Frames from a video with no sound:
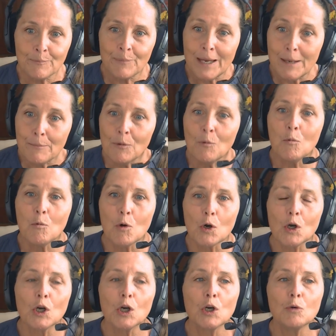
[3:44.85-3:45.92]
people
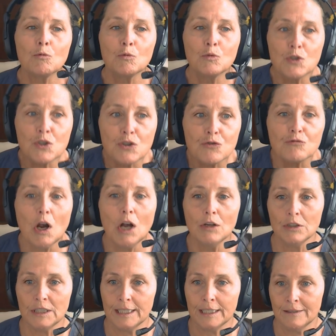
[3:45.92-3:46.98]
were
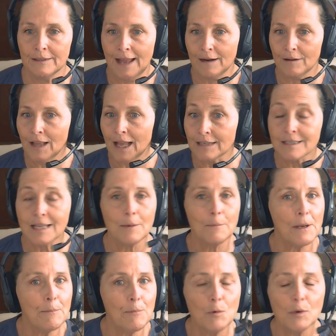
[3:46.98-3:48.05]
struggling in that class.
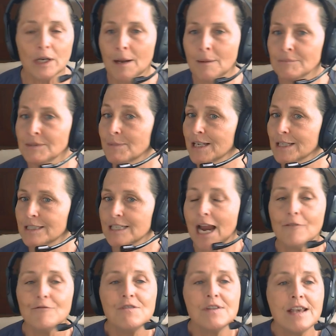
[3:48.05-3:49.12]
Like, people would come to me and
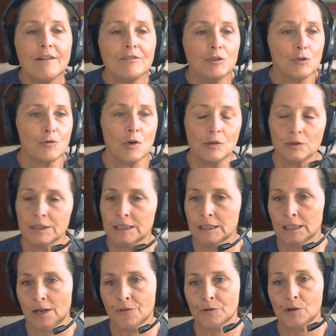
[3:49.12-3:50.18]
say, I've never struggled in
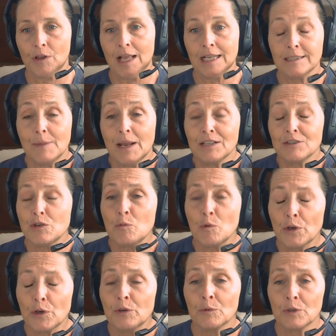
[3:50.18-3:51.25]
another class. I'm actually
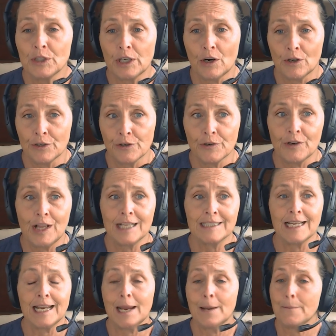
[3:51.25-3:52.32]
working really hard in your
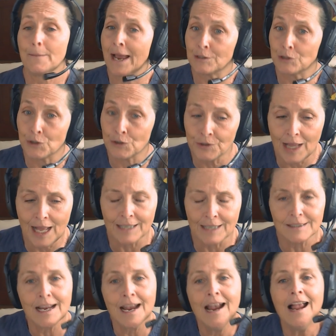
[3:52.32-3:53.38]
class. I can't pass your
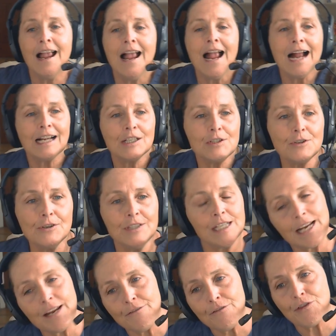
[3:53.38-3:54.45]
class. Mm-hmm. And I started
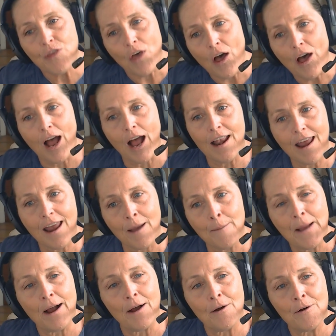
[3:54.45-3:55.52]
to give thought
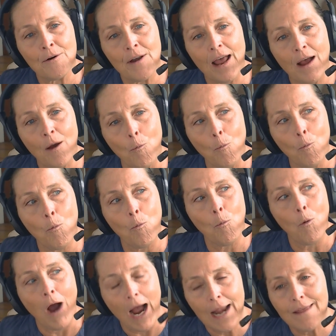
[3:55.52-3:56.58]
about
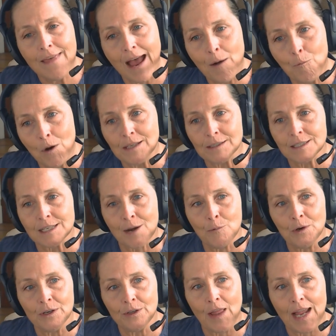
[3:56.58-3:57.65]
why that was. And I
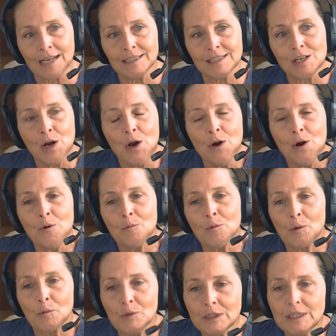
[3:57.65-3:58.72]
realized
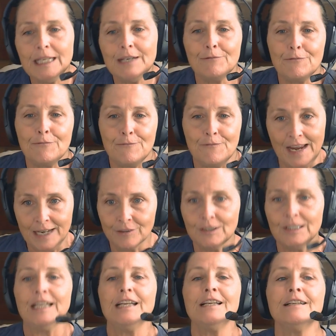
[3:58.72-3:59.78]
we're really
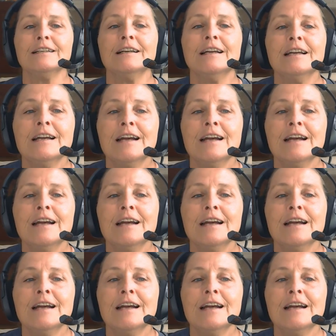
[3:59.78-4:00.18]
failing